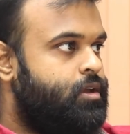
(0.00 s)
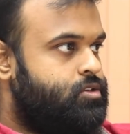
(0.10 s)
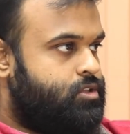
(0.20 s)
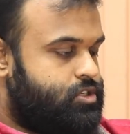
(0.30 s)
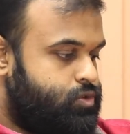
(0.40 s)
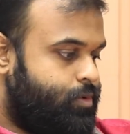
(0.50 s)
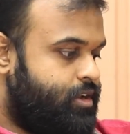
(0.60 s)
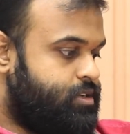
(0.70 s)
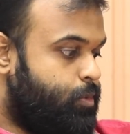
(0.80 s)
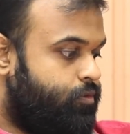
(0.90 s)
So this is
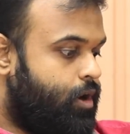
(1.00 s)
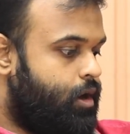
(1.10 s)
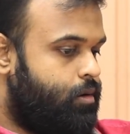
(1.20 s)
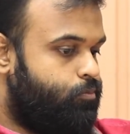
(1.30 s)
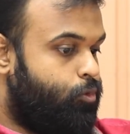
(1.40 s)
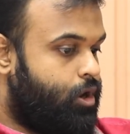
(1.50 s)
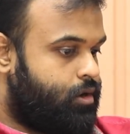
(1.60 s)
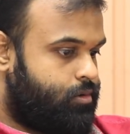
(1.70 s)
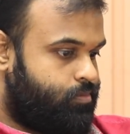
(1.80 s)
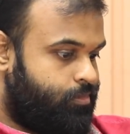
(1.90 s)
where some of our work